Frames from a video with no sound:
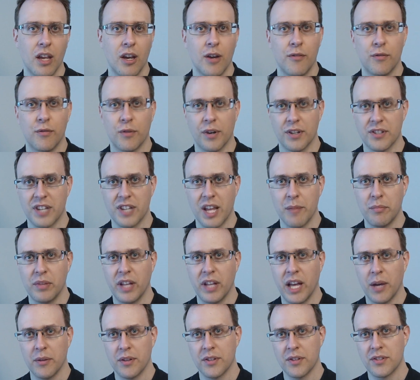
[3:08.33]
For example,
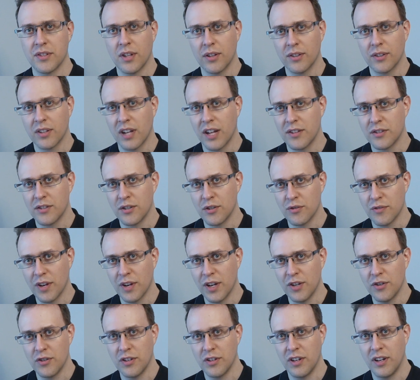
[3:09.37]
how the salt
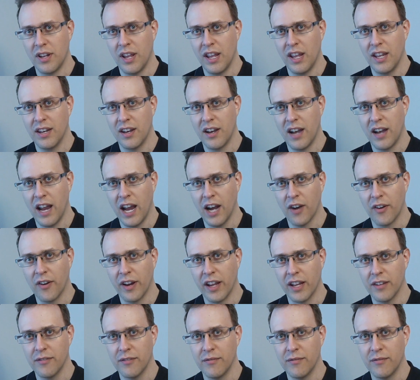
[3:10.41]
concentration in an area